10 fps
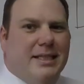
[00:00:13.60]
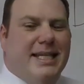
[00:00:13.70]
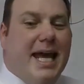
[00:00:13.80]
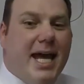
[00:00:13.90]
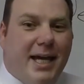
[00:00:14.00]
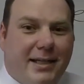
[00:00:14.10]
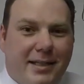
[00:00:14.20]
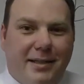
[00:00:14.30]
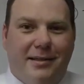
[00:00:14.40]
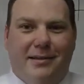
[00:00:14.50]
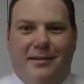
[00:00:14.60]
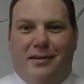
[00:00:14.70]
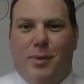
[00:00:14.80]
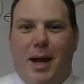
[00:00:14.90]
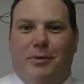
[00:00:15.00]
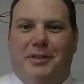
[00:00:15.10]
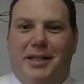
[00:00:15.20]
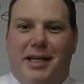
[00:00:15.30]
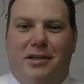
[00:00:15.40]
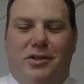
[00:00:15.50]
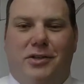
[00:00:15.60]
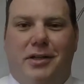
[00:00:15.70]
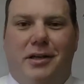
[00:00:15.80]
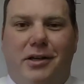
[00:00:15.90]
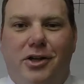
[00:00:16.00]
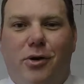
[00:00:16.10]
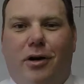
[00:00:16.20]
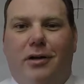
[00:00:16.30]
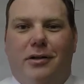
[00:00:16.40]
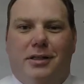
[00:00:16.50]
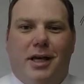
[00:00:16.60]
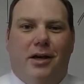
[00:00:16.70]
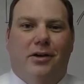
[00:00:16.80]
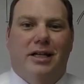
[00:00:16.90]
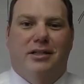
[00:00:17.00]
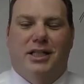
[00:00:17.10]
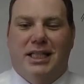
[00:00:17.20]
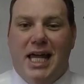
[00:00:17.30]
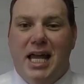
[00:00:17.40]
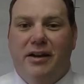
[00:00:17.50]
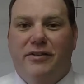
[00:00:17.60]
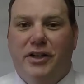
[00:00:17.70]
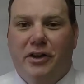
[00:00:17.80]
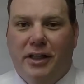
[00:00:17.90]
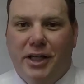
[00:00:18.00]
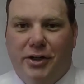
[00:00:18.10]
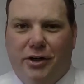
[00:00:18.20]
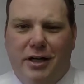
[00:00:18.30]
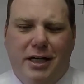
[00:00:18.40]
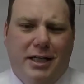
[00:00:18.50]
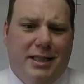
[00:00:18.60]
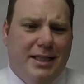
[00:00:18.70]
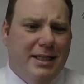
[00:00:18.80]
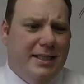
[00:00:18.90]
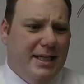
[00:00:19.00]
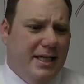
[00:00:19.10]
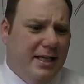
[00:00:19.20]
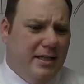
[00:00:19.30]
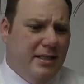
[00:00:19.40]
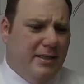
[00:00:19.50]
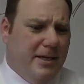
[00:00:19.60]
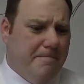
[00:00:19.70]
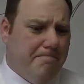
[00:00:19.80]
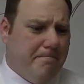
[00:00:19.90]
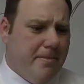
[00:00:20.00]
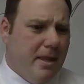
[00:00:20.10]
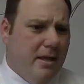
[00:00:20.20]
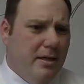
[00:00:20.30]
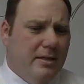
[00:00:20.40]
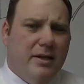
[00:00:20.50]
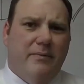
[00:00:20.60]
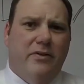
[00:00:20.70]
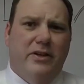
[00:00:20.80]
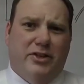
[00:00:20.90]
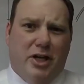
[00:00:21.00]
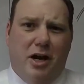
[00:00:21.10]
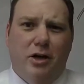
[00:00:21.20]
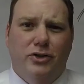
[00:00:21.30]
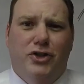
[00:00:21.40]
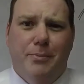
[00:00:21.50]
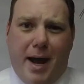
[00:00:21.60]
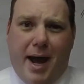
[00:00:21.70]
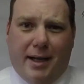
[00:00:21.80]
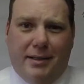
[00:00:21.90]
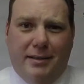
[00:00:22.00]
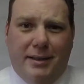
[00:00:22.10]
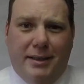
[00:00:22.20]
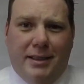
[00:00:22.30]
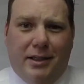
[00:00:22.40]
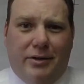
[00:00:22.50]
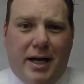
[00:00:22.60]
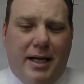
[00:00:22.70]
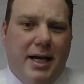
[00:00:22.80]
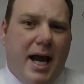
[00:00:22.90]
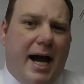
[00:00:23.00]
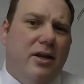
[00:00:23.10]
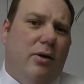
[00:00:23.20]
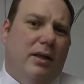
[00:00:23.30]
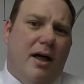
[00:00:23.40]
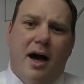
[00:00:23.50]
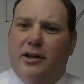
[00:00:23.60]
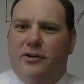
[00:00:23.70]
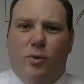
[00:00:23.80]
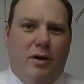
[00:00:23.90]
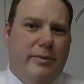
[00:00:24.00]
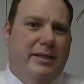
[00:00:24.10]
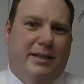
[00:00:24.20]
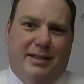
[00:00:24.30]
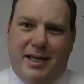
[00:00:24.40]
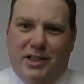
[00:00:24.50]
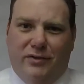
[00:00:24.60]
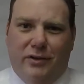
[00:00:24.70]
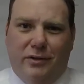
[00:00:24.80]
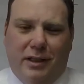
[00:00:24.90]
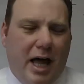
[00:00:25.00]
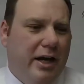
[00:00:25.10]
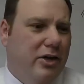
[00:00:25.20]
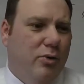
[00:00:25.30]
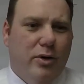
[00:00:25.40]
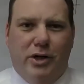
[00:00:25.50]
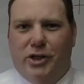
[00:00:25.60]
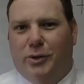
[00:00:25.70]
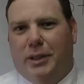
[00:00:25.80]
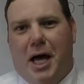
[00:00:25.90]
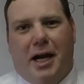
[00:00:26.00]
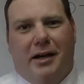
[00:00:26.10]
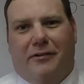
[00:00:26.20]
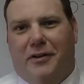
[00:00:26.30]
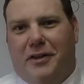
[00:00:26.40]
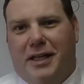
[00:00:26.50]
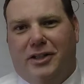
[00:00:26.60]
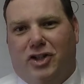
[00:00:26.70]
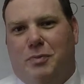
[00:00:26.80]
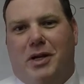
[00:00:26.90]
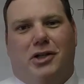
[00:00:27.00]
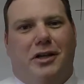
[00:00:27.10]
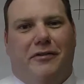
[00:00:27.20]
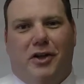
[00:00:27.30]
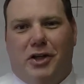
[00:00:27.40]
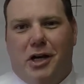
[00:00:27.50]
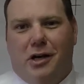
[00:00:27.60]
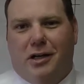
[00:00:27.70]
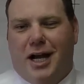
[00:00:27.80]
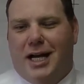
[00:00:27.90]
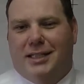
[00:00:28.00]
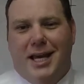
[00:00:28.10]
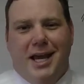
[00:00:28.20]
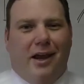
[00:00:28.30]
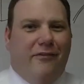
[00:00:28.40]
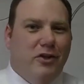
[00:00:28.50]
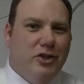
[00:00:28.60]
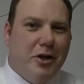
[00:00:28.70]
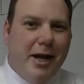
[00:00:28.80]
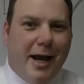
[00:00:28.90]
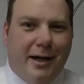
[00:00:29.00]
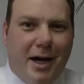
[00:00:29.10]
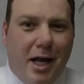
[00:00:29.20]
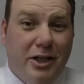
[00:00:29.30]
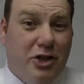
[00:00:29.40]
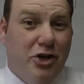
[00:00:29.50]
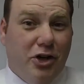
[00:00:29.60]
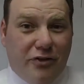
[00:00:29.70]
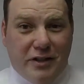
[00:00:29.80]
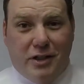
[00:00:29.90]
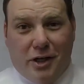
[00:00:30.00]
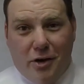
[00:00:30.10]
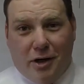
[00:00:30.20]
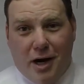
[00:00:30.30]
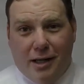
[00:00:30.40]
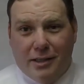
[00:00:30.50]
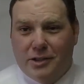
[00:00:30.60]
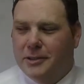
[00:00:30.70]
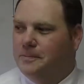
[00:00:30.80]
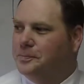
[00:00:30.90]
Debt, the Bible says, the debtor is slave to the lender. This is something that's going to hold you back. Okay? I know a lot of you want to be successful. A lot of you want to do a lot of different things, especially if you're young. Guys, if you're straight out of college or you're fixing to go to college,